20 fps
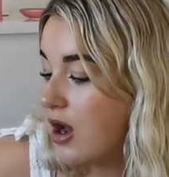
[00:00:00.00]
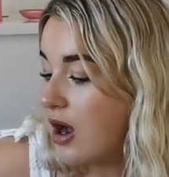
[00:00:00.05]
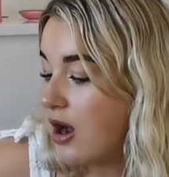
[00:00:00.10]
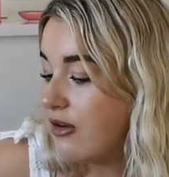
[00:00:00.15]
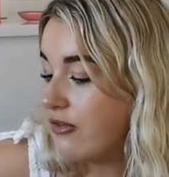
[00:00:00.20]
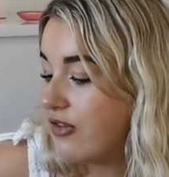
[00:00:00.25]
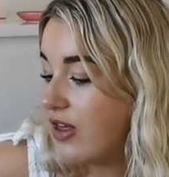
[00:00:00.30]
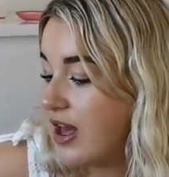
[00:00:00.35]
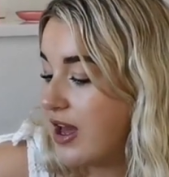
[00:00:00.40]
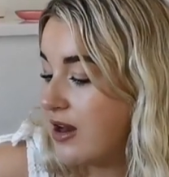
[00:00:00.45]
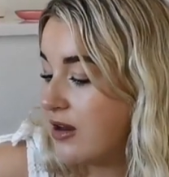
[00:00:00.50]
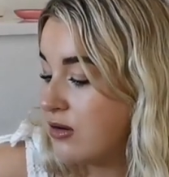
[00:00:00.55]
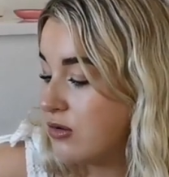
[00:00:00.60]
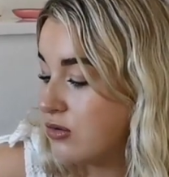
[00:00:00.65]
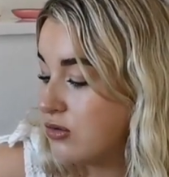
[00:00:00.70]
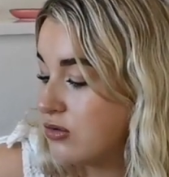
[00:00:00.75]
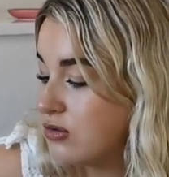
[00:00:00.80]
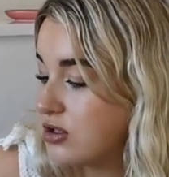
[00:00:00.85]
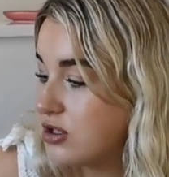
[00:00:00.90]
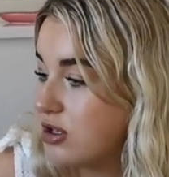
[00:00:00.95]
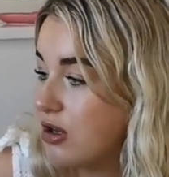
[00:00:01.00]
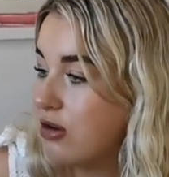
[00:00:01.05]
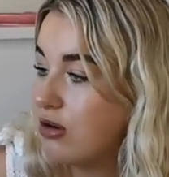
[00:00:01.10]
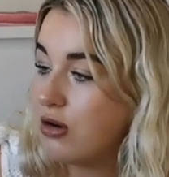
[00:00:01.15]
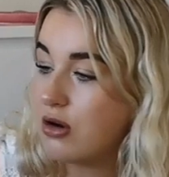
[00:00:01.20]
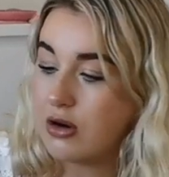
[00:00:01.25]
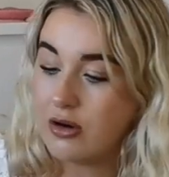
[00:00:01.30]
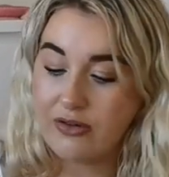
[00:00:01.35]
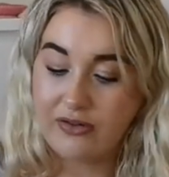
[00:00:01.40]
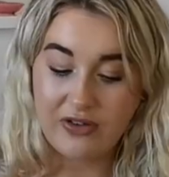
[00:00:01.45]
I've then also
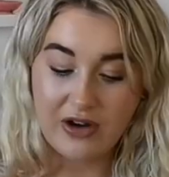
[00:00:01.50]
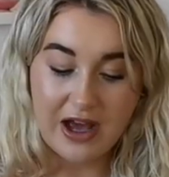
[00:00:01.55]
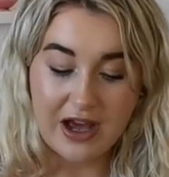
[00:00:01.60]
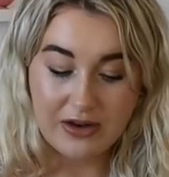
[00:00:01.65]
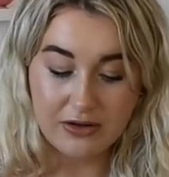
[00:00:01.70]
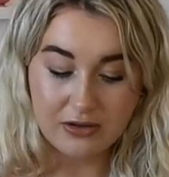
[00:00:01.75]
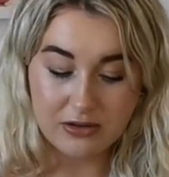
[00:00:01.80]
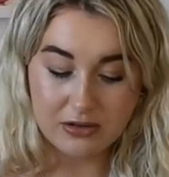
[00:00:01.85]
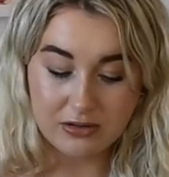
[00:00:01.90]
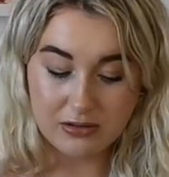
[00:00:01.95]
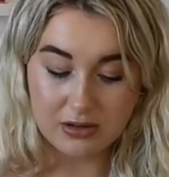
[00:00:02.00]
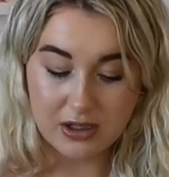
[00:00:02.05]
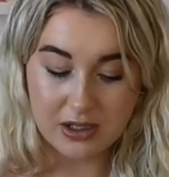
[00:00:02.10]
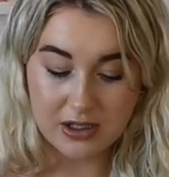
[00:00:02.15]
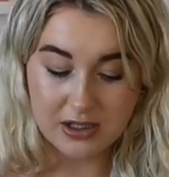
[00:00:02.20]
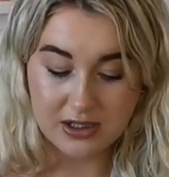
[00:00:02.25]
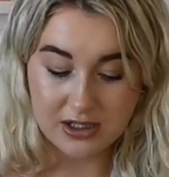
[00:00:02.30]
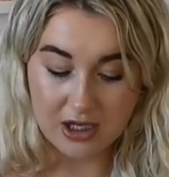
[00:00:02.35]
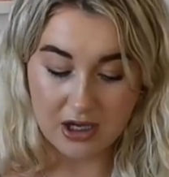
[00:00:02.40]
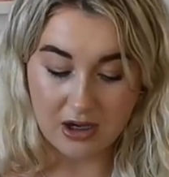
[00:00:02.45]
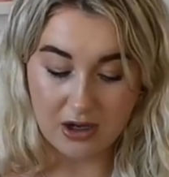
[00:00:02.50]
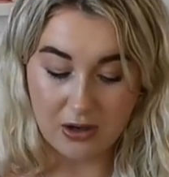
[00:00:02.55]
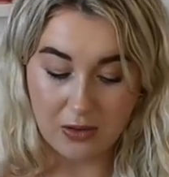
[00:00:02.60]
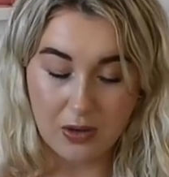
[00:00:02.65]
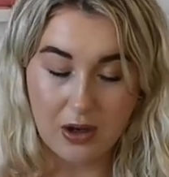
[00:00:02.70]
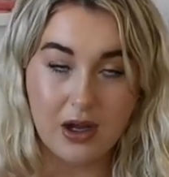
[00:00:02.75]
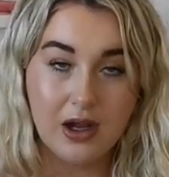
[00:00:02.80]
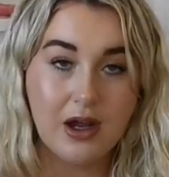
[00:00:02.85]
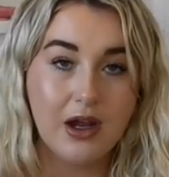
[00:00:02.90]
got a flannel, so